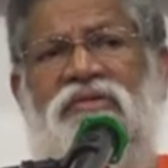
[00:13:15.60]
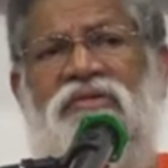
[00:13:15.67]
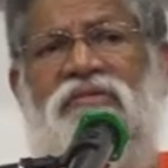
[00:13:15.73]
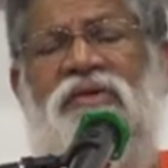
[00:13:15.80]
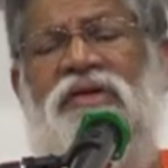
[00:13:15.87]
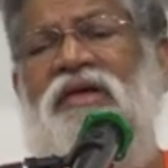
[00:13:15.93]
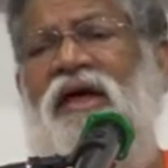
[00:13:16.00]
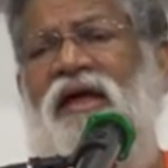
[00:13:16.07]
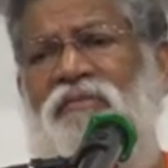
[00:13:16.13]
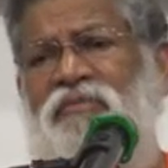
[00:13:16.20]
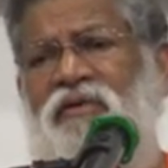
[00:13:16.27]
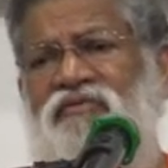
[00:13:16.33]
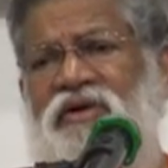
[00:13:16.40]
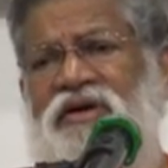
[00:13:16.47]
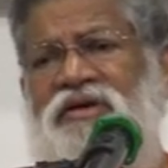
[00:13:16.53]
with the help
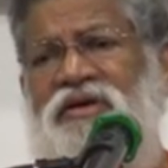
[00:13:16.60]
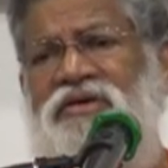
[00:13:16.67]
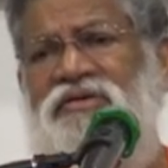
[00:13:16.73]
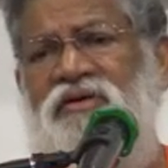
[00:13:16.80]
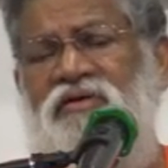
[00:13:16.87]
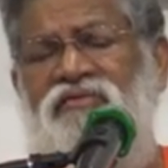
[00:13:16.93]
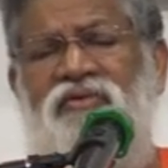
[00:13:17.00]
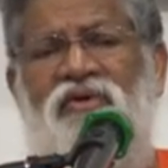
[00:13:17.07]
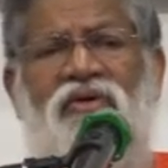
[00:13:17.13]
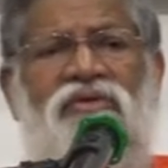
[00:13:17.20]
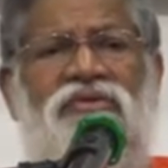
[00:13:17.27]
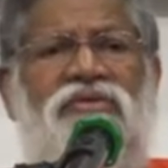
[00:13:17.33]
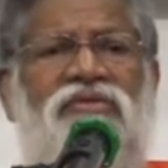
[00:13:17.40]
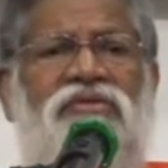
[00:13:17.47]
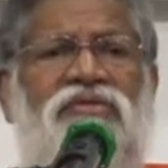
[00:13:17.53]
of a teacher, of
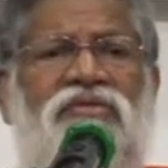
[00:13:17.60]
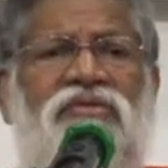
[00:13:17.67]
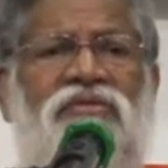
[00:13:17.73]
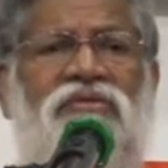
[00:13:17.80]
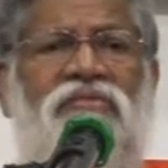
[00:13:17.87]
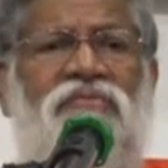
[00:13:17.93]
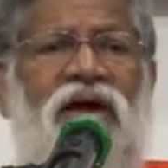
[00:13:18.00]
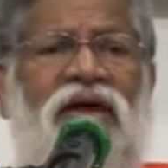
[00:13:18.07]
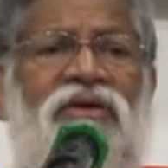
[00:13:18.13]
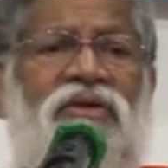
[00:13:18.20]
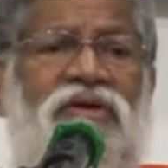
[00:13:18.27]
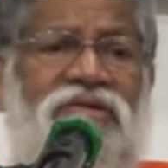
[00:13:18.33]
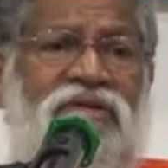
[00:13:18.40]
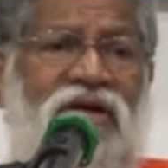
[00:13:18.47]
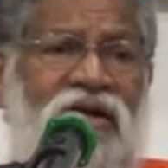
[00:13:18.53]
course. By
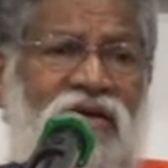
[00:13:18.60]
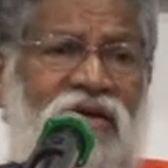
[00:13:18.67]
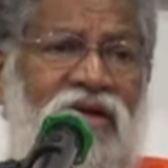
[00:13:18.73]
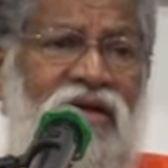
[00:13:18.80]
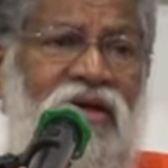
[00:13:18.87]
yourself,